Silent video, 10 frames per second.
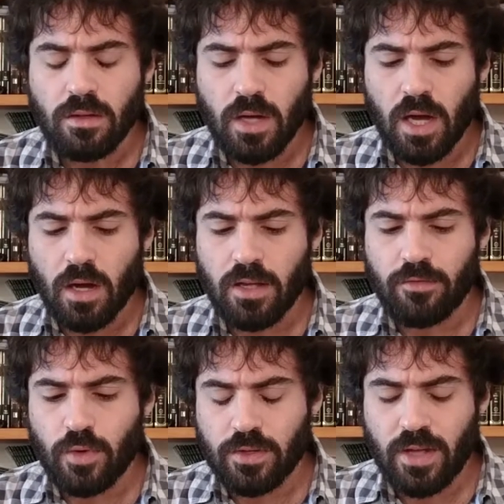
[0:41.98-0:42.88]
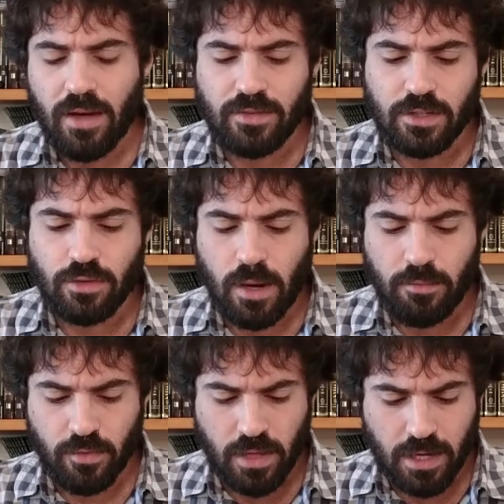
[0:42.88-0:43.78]
uh, if you inter- have to
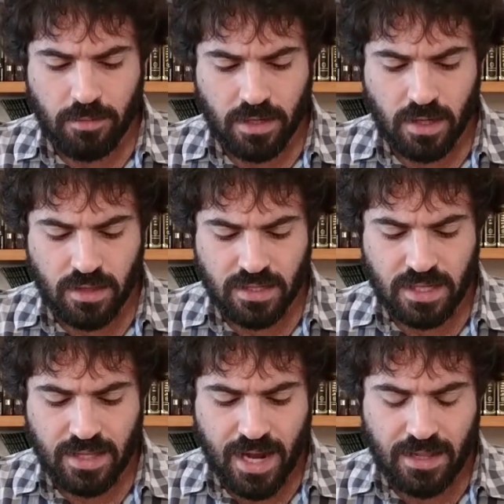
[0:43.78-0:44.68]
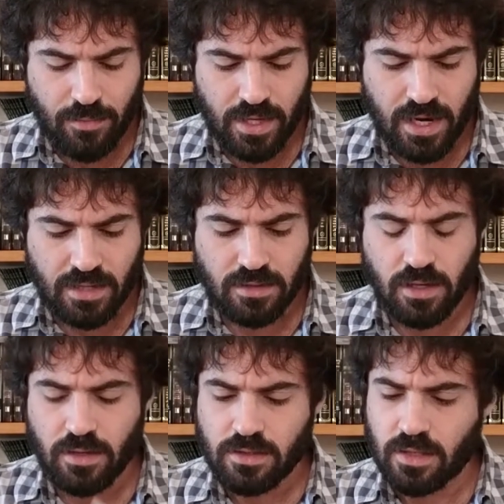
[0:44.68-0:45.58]
interrupt for like mincha and things like that, and then we get
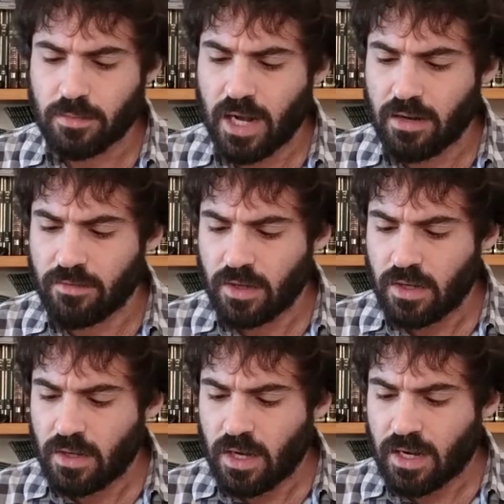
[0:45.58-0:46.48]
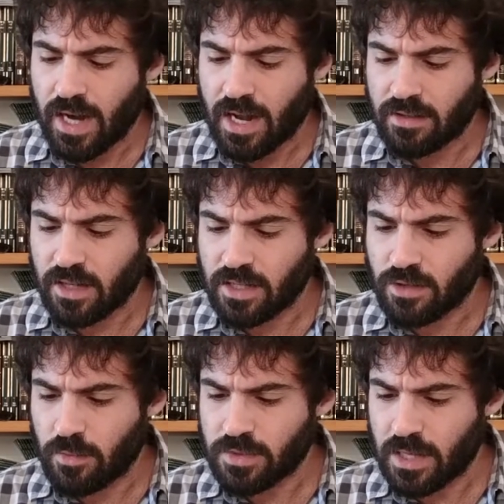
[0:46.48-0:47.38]
onto some kind of
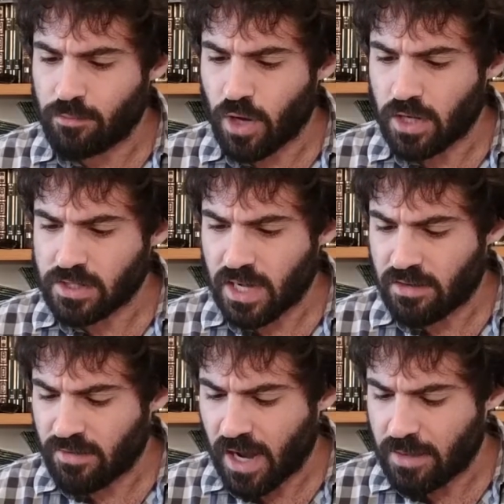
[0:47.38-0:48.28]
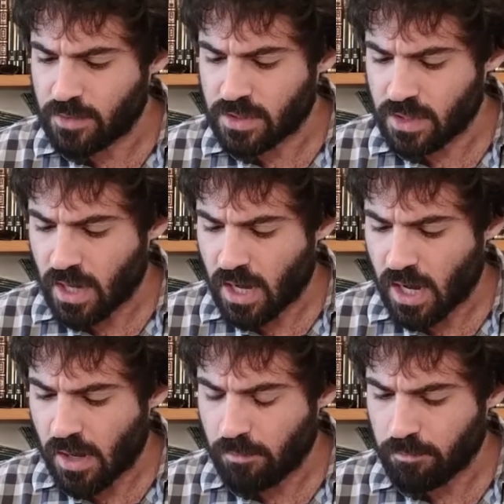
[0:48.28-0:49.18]
agadatas, almost like brachas kind of vibes.
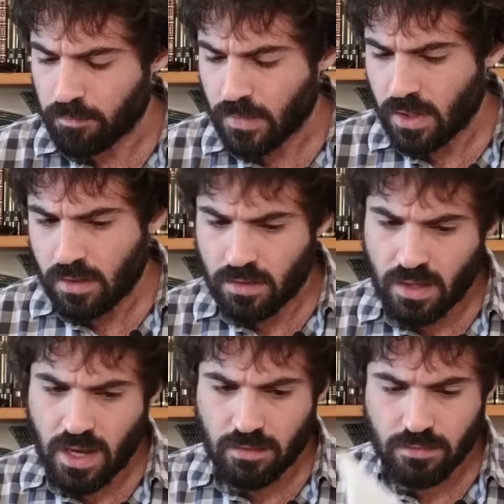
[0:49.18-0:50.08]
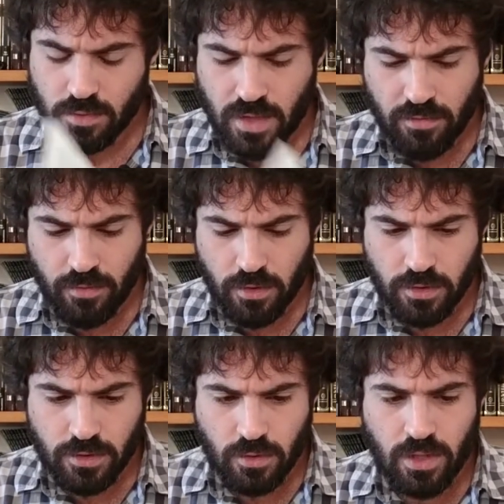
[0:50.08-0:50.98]
Um, yeah. So without further
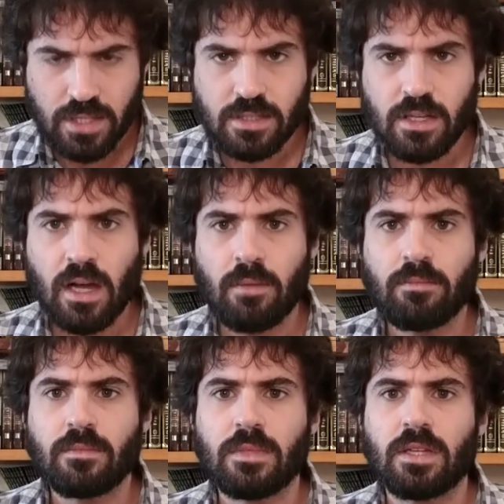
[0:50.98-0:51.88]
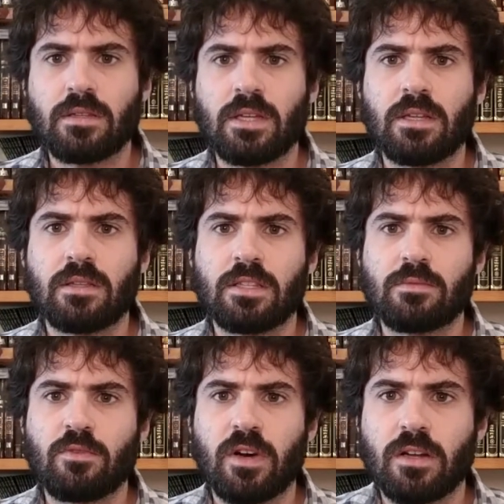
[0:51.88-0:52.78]
ado, let's um, let, let, us move